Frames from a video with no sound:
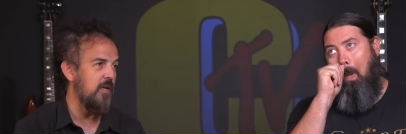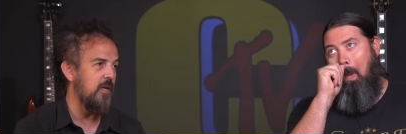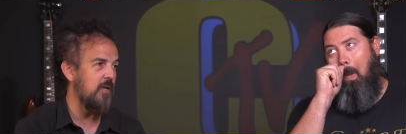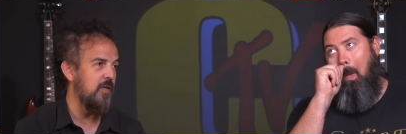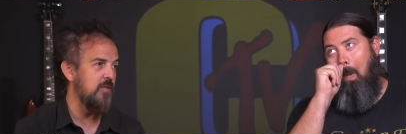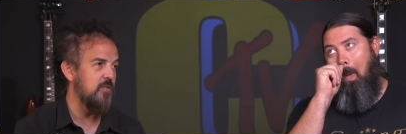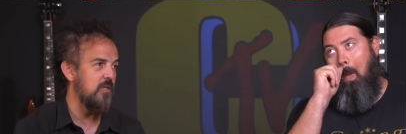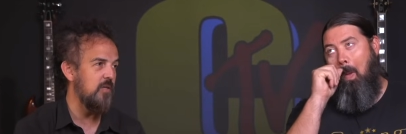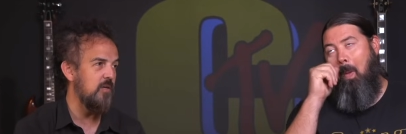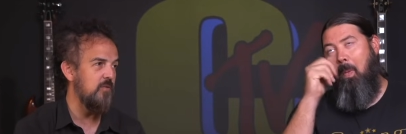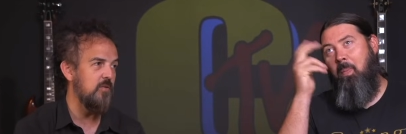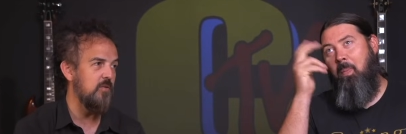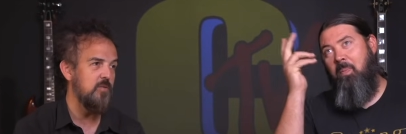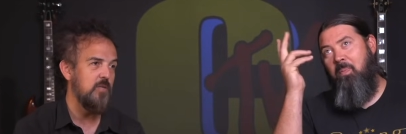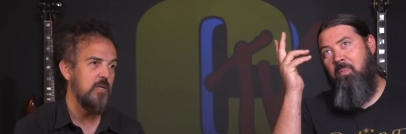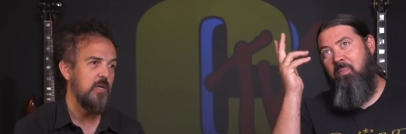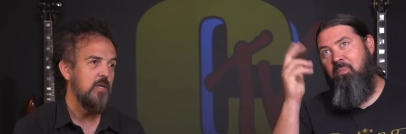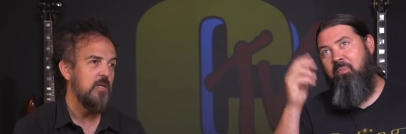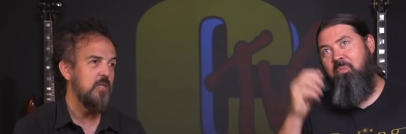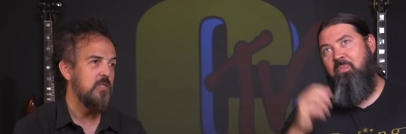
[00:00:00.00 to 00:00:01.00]
Speaker 1: his interviews.
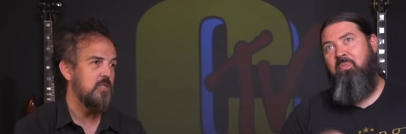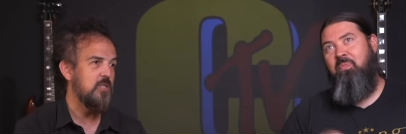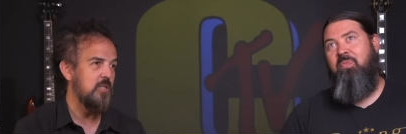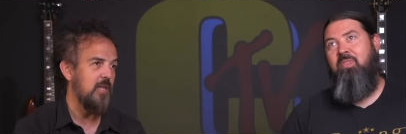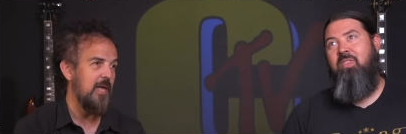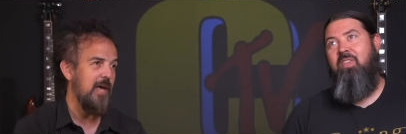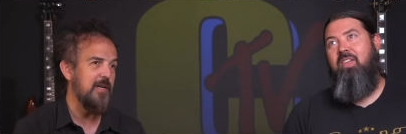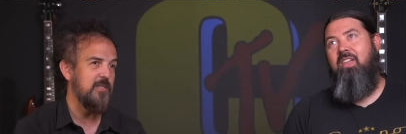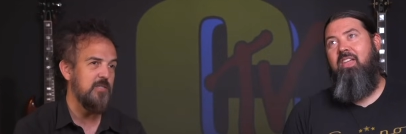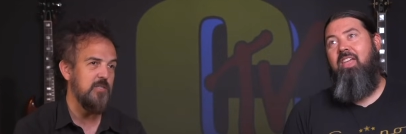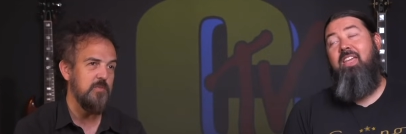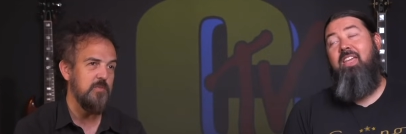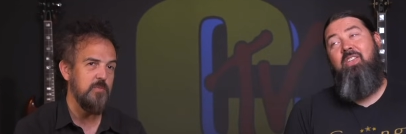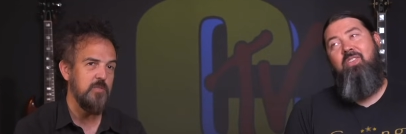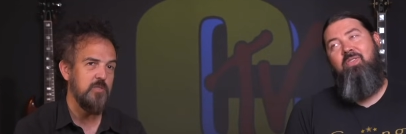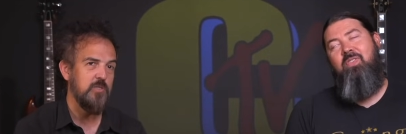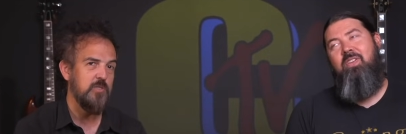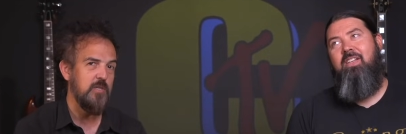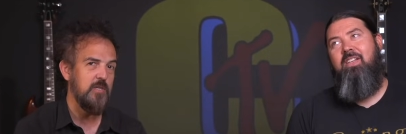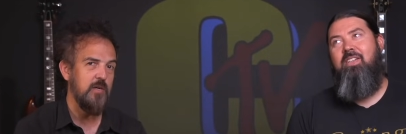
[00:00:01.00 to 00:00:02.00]
Slash is
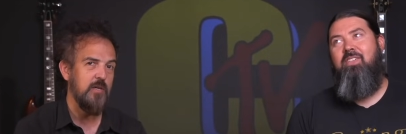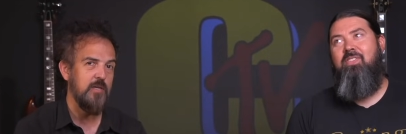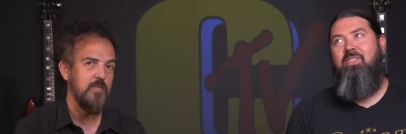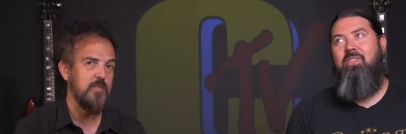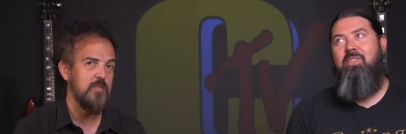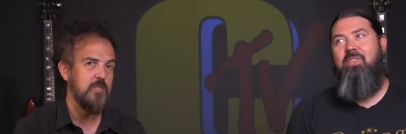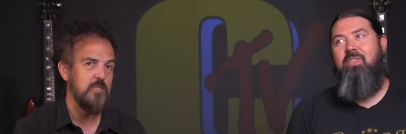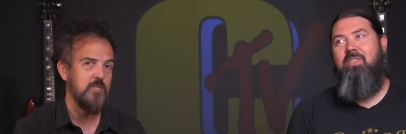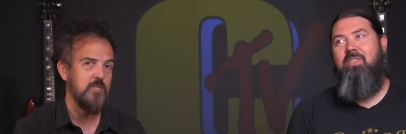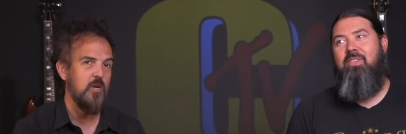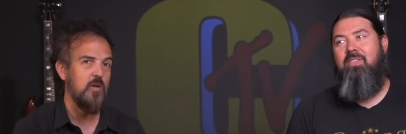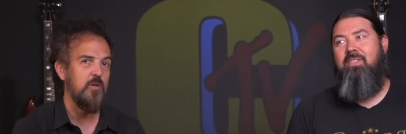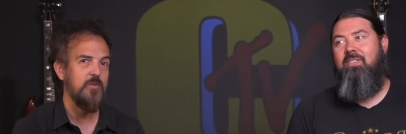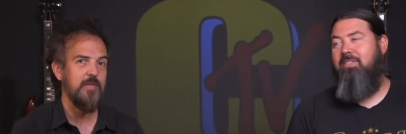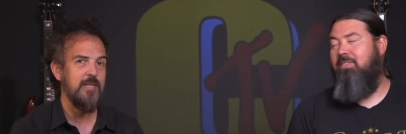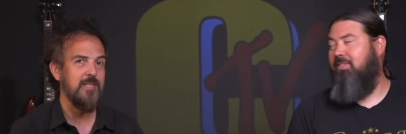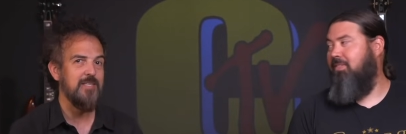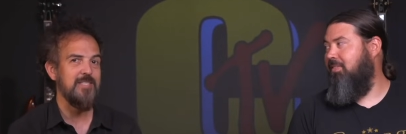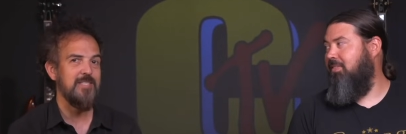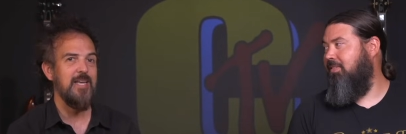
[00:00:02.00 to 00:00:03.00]
mysterious and salty and
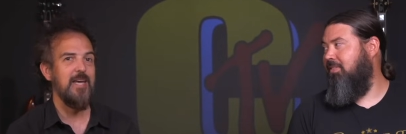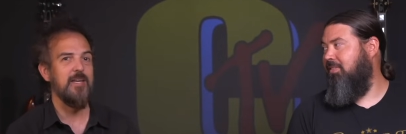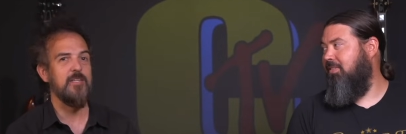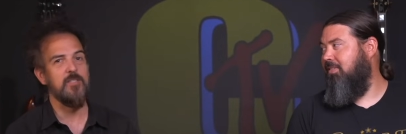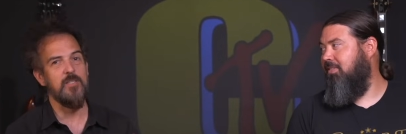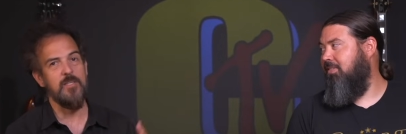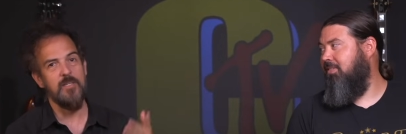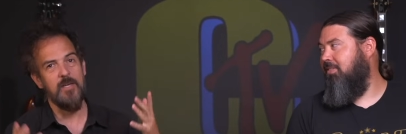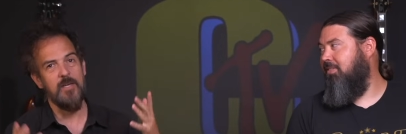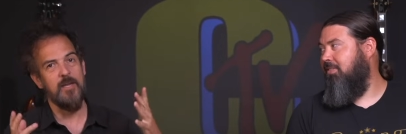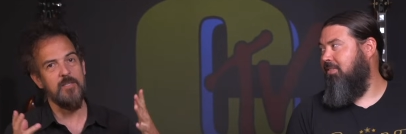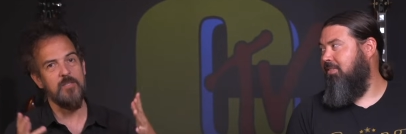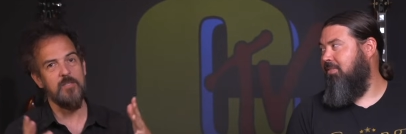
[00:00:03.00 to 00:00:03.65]
sexy as he's